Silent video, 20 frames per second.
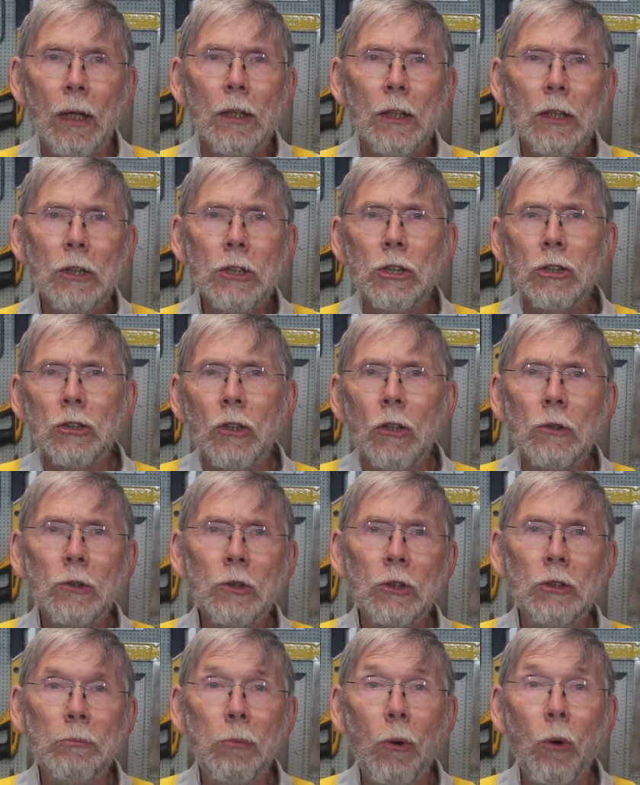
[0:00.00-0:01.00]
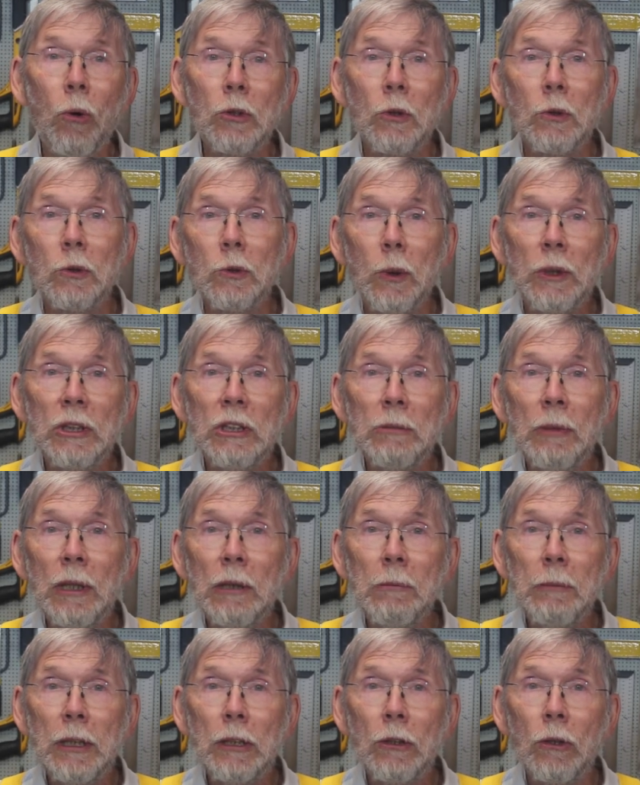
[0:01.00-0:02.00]
This is also bored with
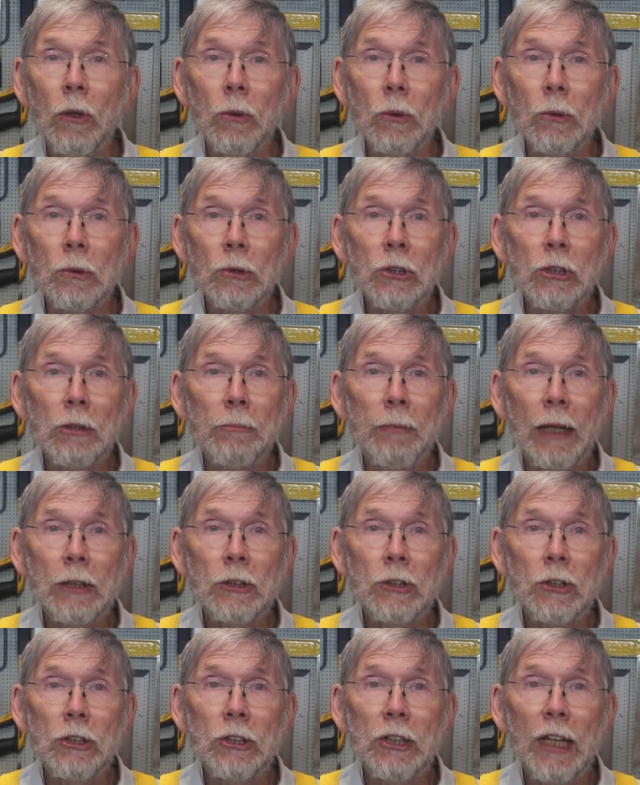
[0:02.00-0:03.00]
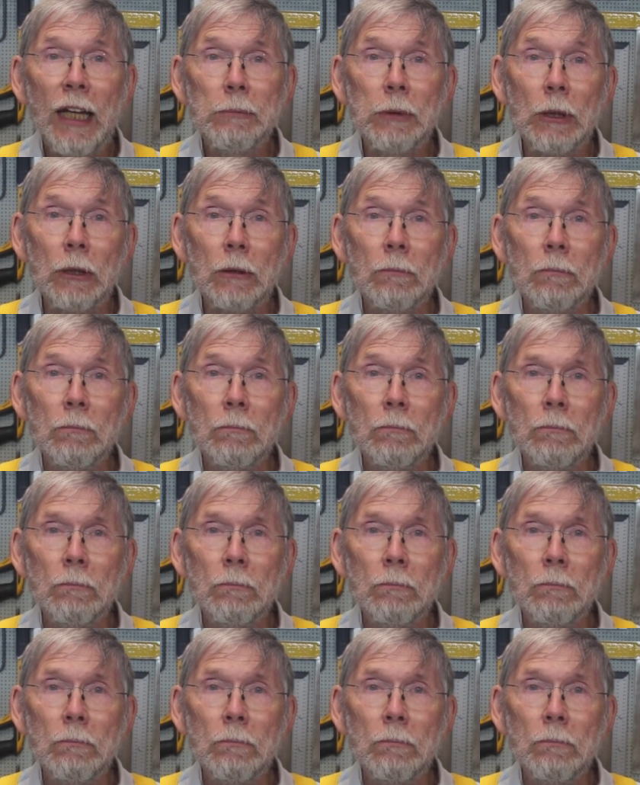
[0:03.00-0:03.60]
20mm holes to match the table.